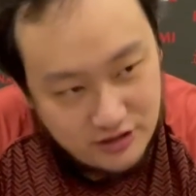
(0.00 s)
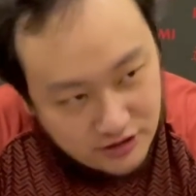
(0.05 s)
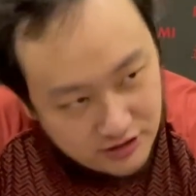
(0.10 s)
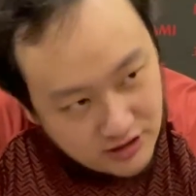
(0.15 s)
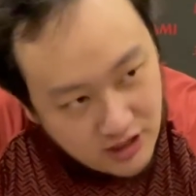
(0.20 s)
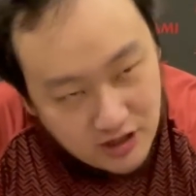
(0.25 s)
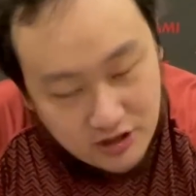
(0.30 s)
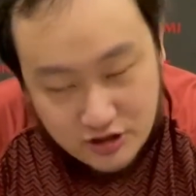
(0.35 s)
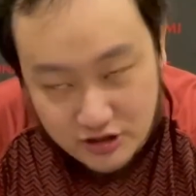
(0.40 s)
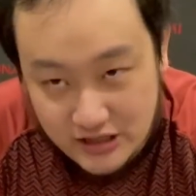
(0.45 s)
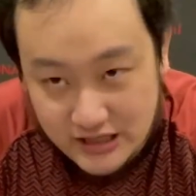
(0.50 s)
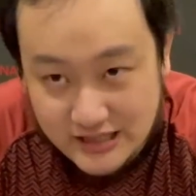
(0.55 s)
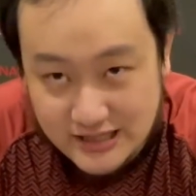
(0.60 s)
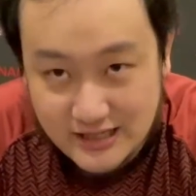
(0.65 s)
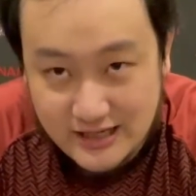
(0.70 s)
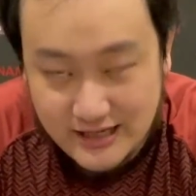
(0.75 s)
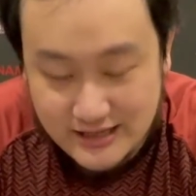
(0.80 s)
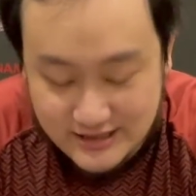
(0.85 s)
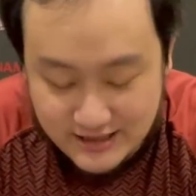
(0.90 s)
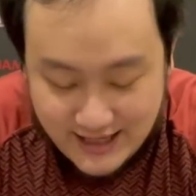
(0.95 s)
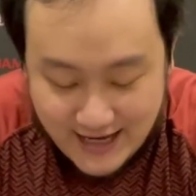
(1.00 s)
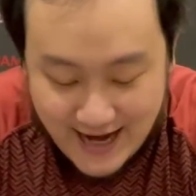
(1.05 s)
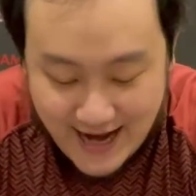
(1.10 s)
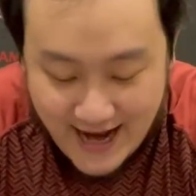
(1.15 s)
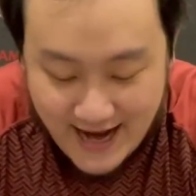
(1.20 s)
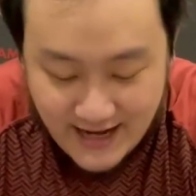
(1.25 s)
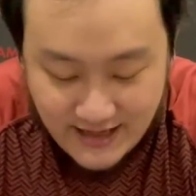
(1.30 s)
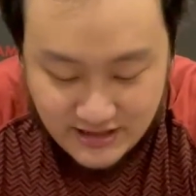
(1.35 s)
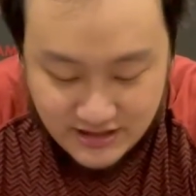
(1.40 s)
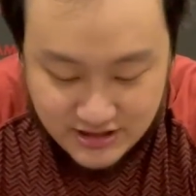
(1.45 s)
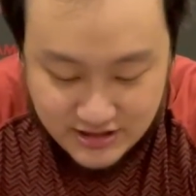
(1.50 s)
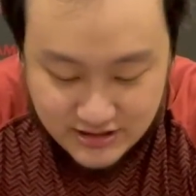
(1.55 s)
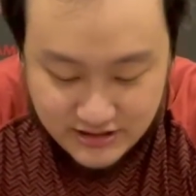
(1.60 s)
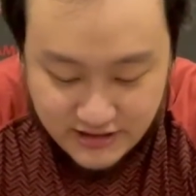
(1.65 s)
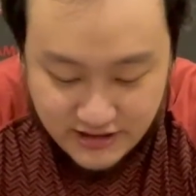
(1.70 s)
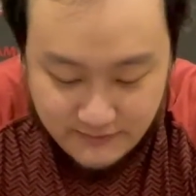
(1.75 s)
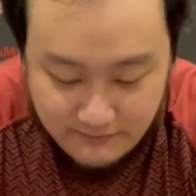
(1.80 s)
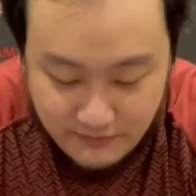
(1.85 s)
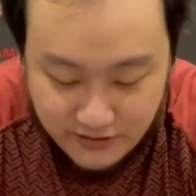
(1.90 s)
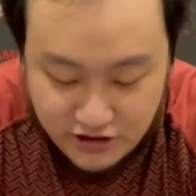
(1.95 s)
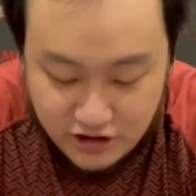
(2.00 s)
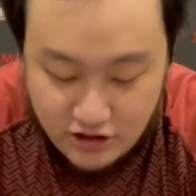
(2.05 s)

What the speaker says: not good against cash, but